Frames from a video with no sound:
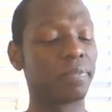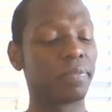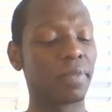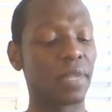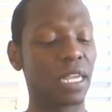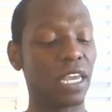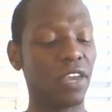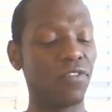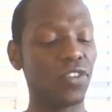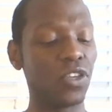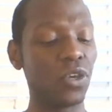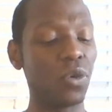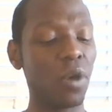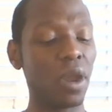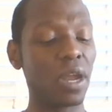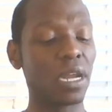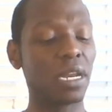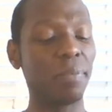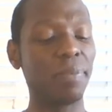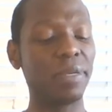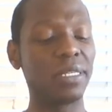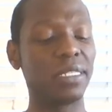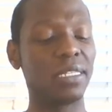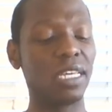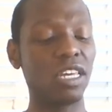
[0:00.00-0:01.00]
if you are in
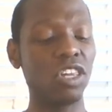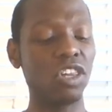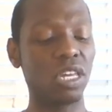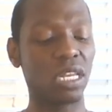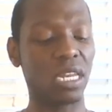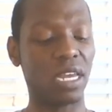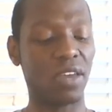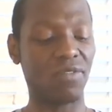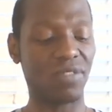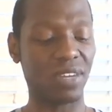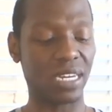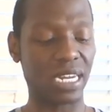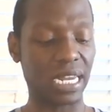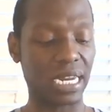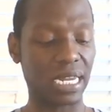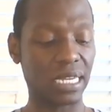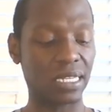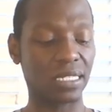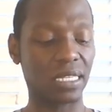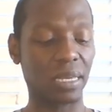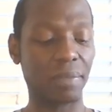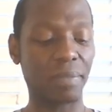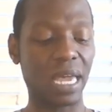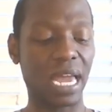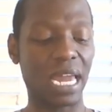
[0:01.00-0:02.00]
a position of needing
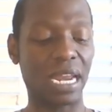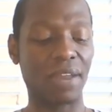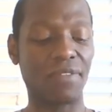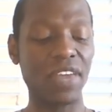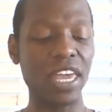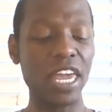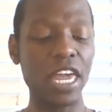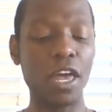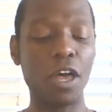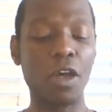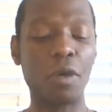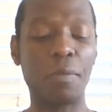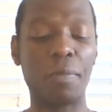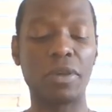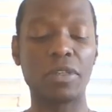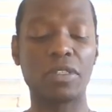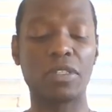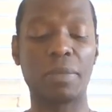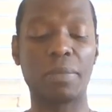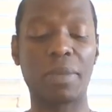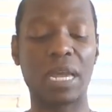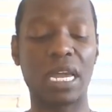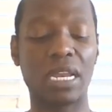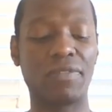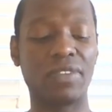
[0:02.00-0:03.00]
some kind of help or
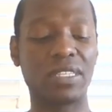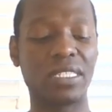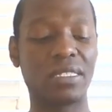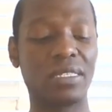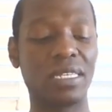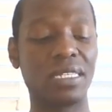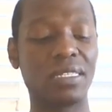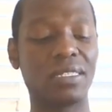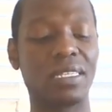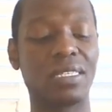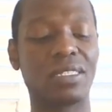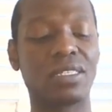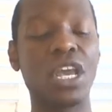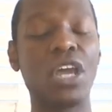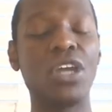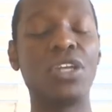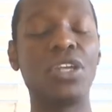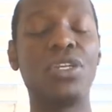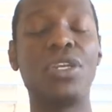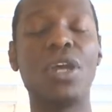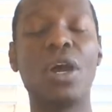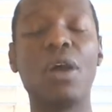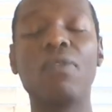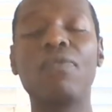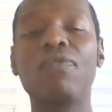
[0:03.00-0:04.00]
some kind of assistance,
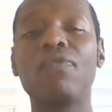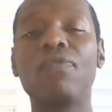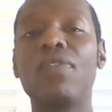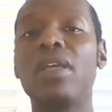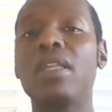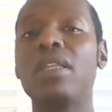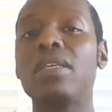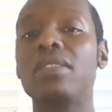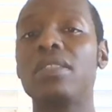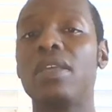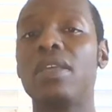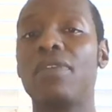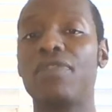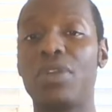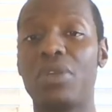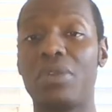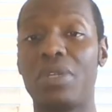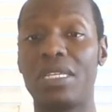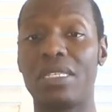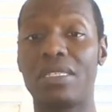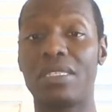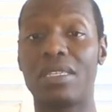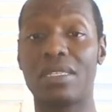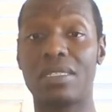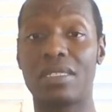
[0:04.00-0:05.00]
don't feel as if you
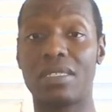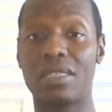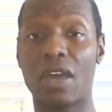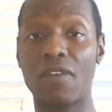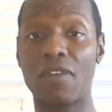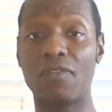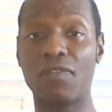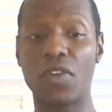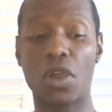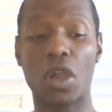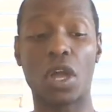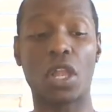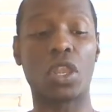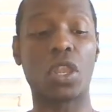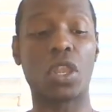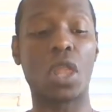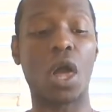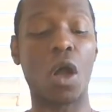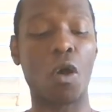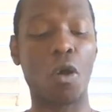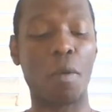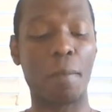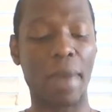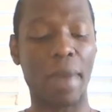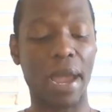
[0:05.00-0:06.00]
need to suffer
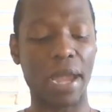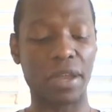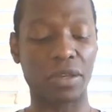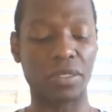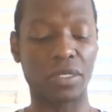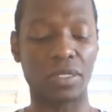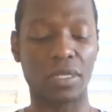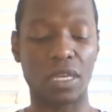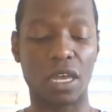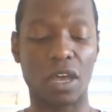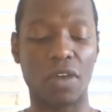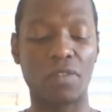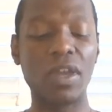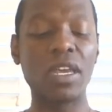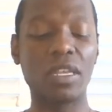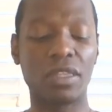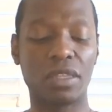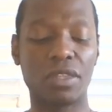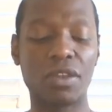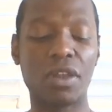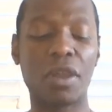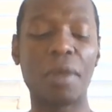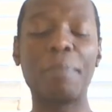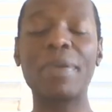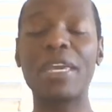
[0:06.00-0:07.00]
alone by yourself.
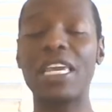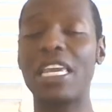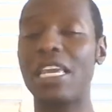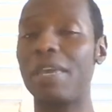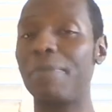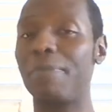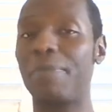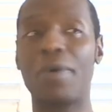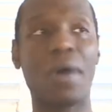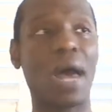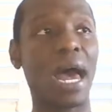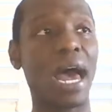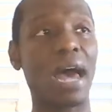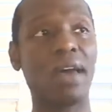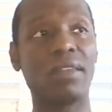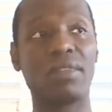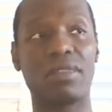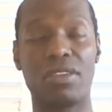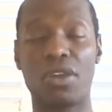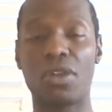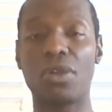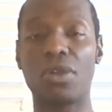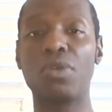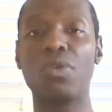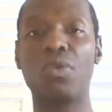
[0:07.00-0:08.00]
There are people
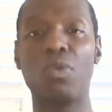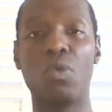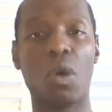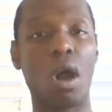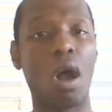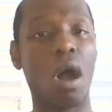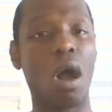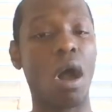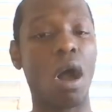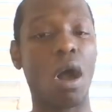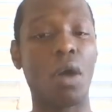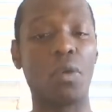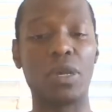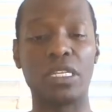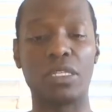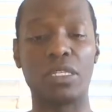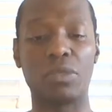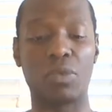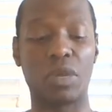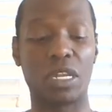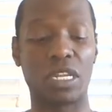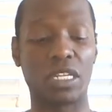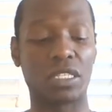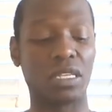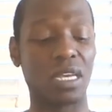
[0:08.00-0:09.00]
out there who are always
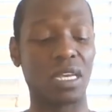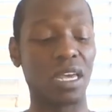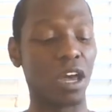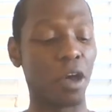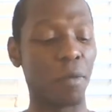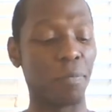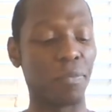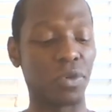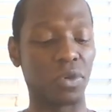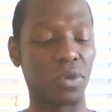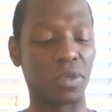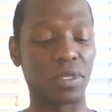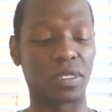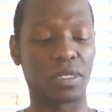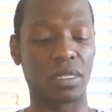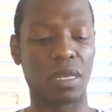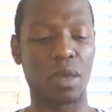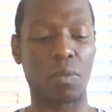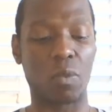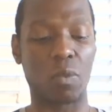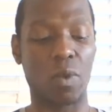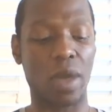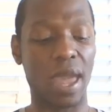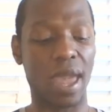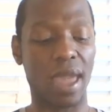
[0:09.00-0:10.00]
willing to help you in
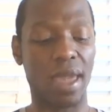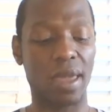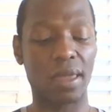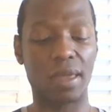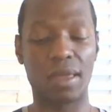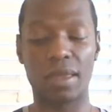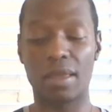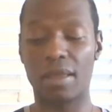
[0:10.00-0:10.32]
some way.